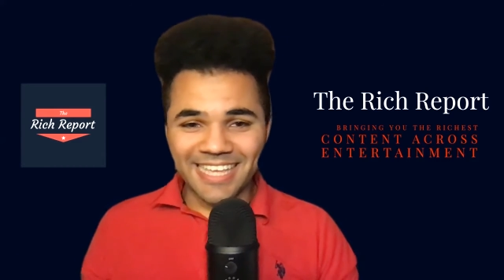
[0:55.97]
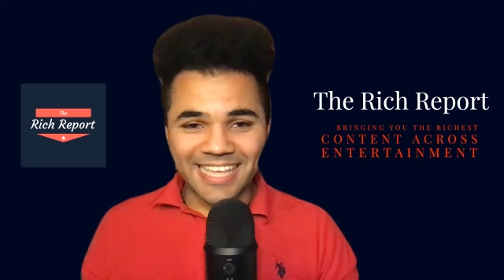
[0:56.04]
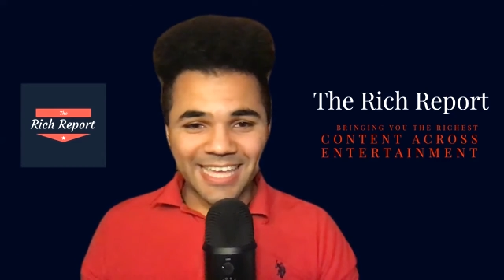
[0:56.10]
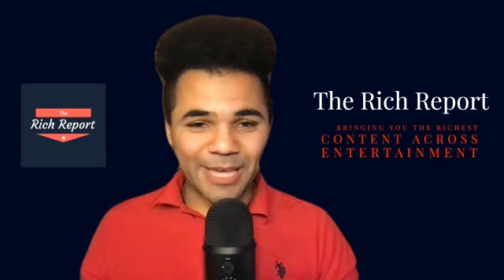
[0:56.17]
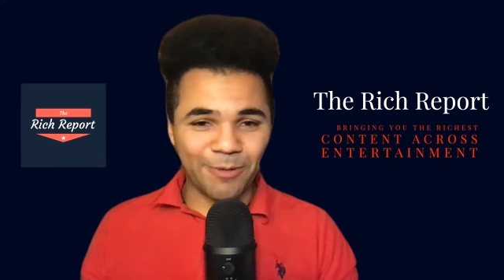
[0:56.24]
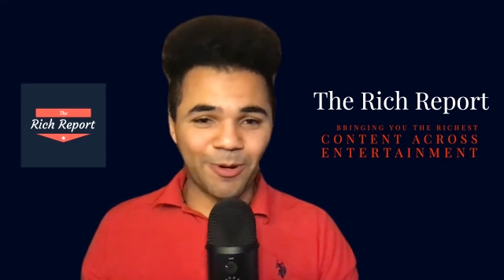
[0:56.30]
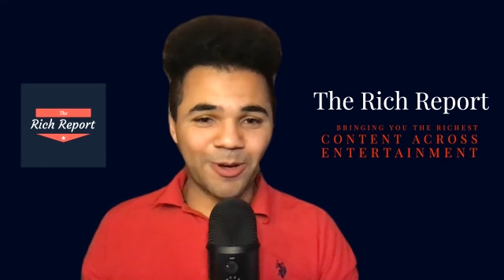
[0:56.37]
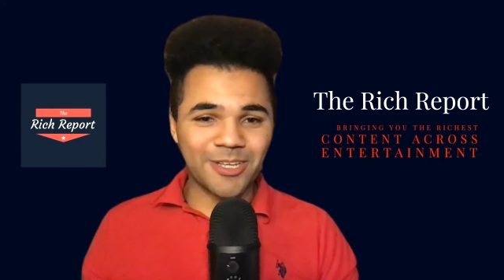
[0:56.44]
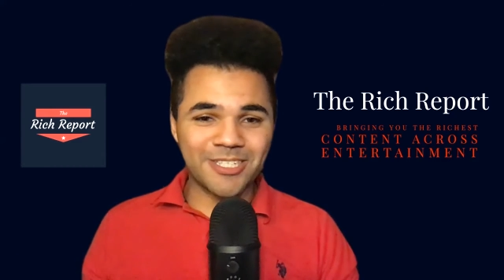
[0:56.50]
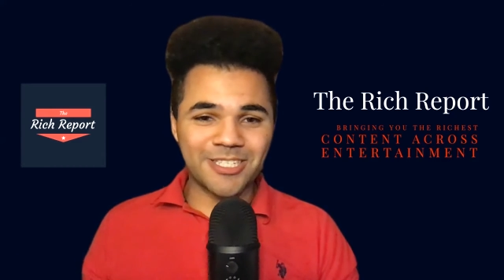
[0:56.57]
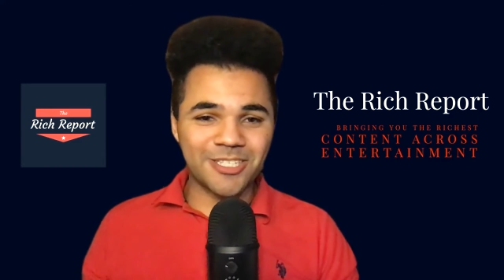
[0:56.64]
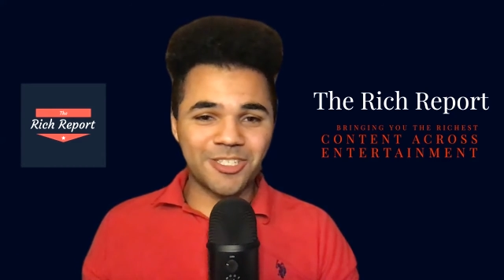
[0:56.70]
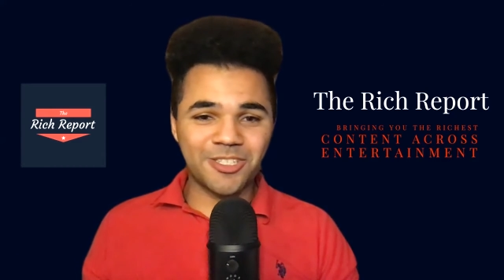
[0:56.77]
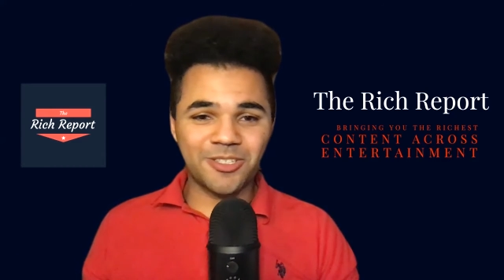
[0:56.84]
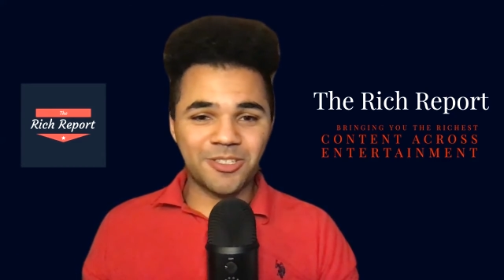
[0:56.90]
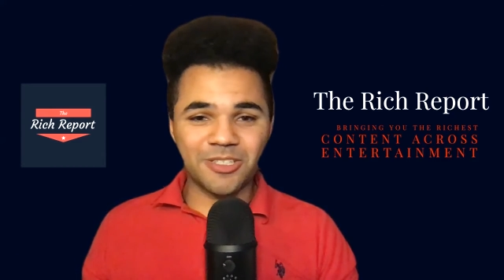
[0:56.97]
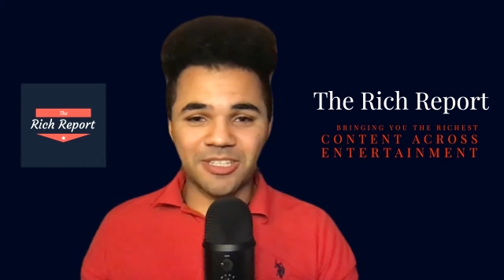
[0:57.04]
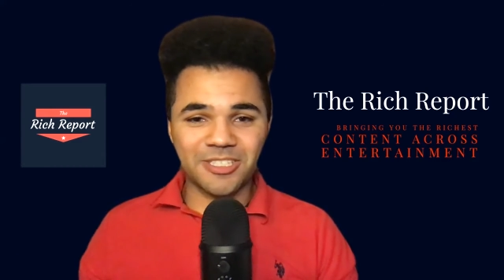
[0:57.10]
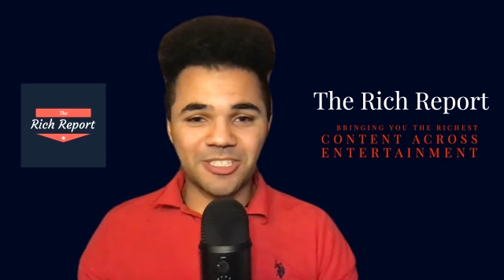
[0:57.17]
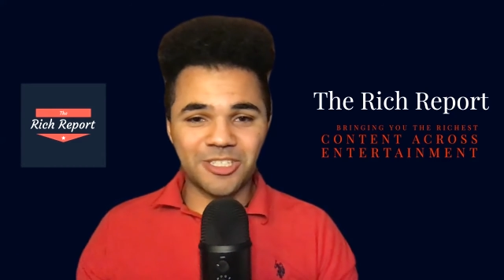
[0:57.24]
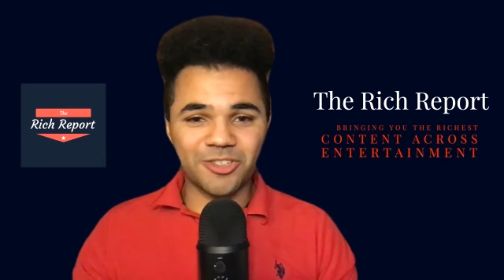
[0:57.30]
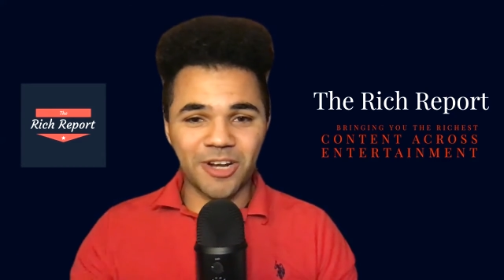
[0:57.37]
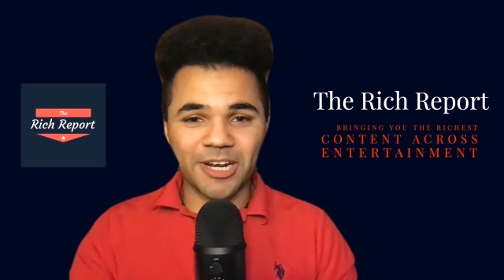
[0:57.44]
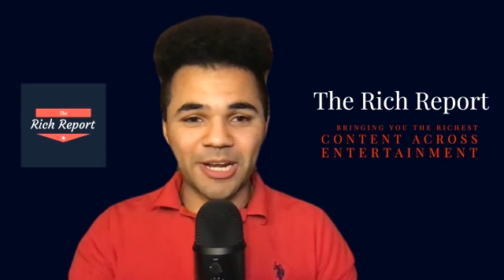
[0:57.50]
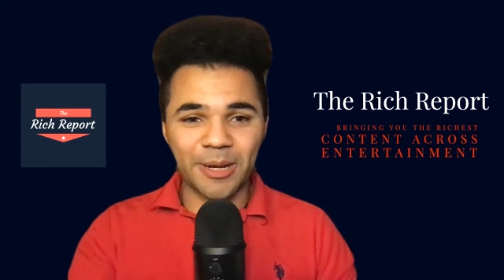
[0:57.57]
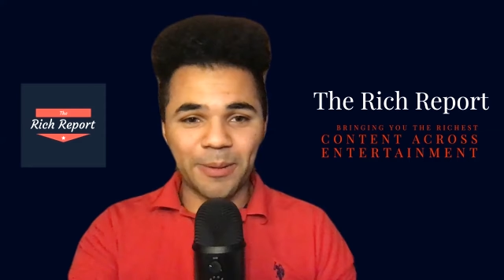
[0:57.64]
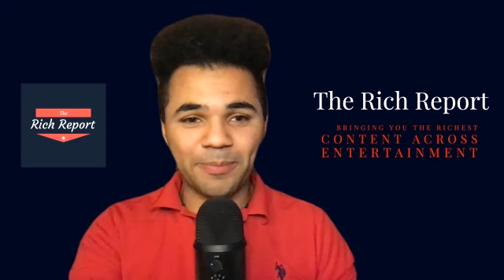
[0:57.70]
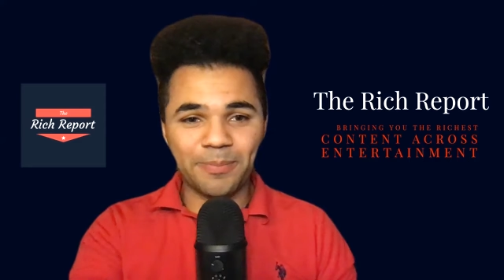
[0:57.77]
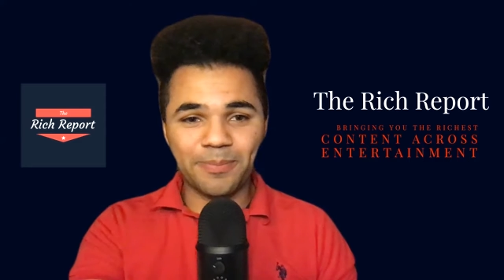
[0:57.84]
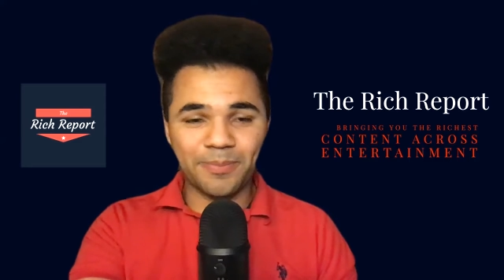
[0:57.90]
it was just straight
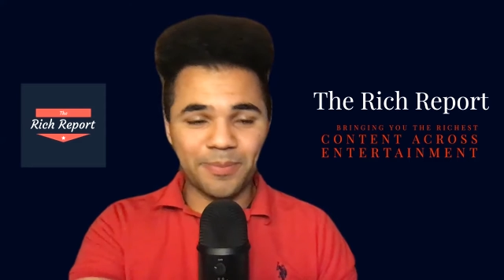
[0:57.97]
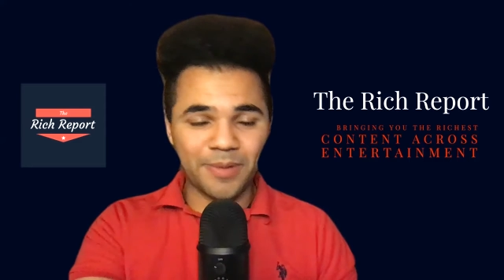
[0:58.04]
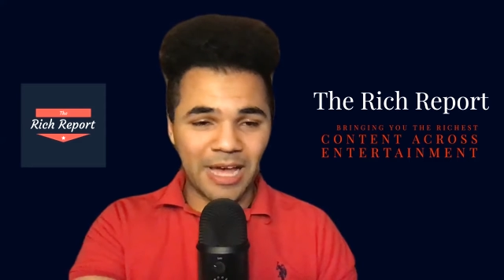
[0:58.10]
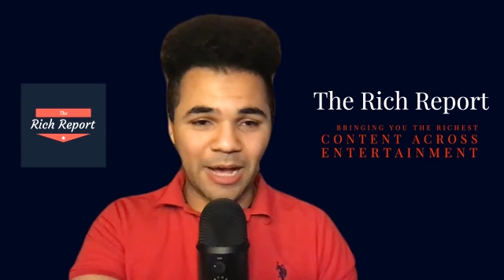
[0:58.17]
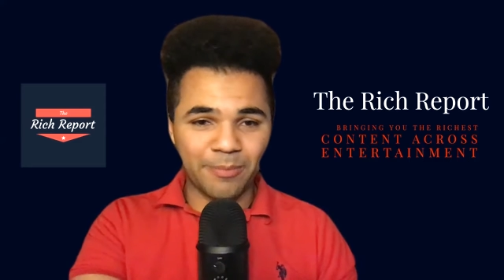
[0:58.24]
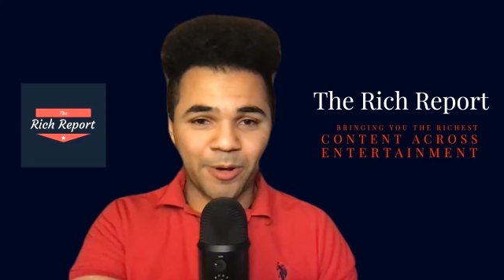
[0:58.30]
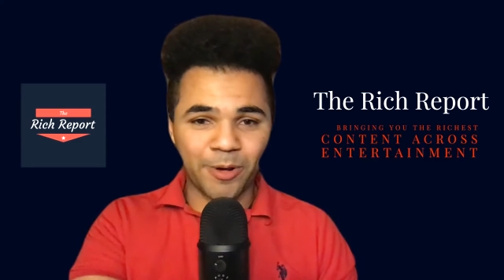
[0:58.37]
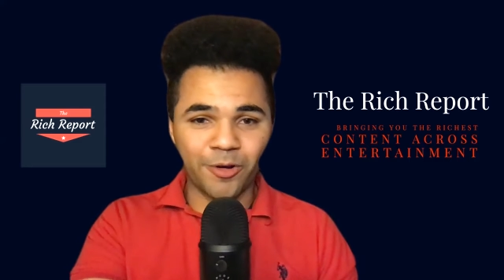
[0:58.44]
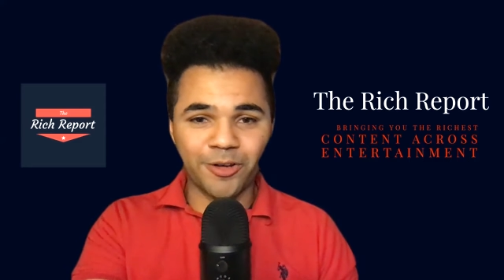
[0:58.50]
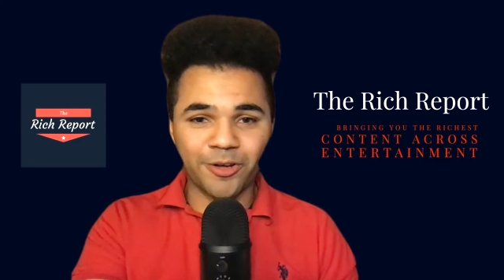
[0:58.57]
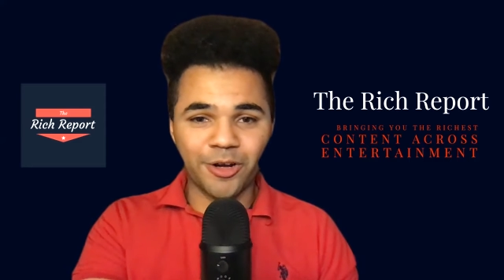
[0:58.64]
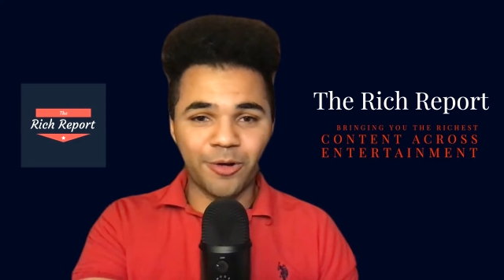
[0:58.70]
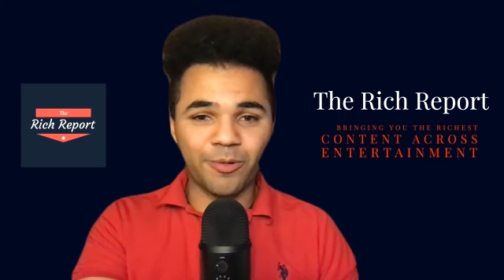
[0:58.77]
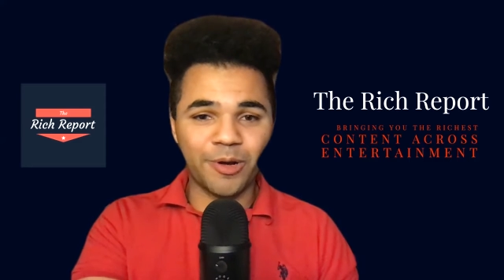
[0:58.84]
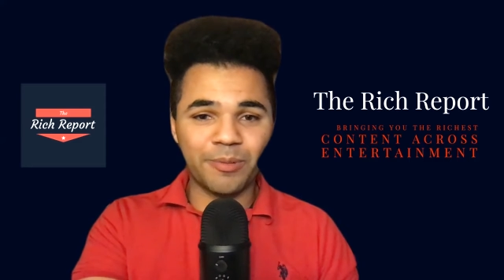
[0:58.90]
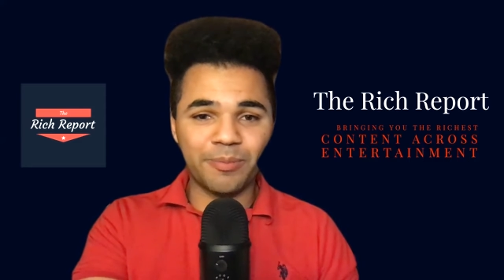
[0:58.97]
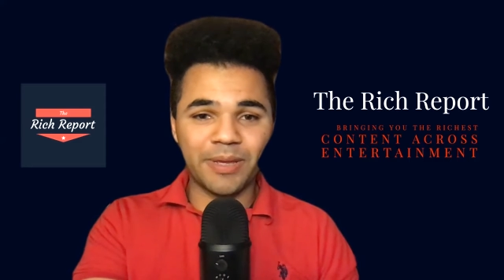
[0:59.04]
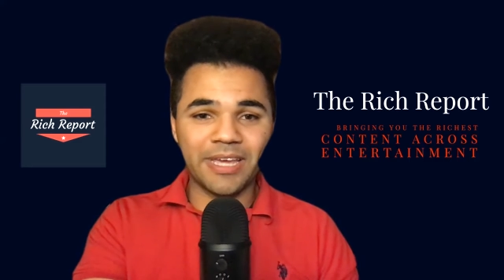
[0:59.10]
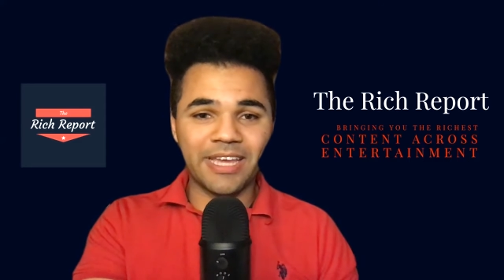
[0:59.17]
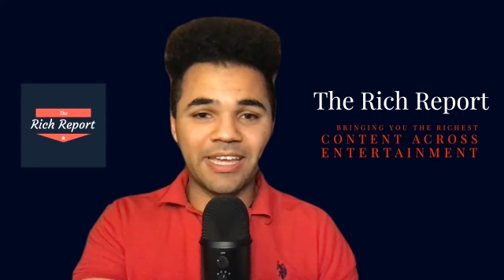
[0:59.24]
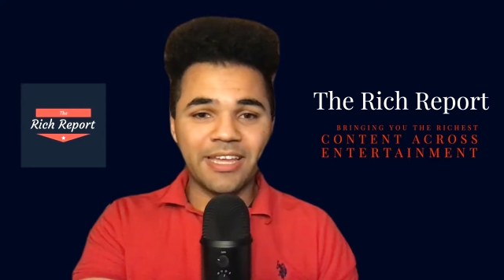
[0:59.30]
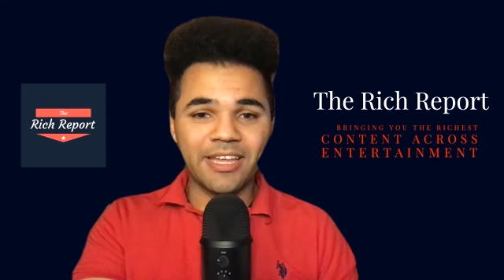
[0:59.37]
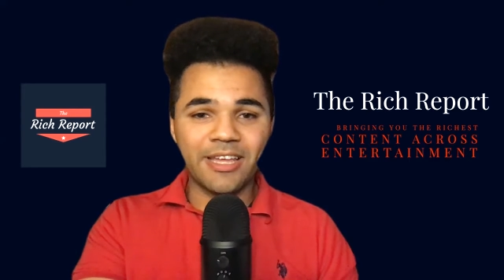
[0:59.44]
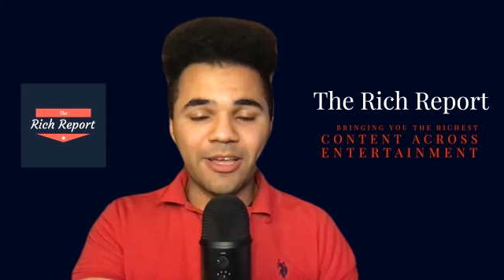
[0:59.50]
up how Pocono would be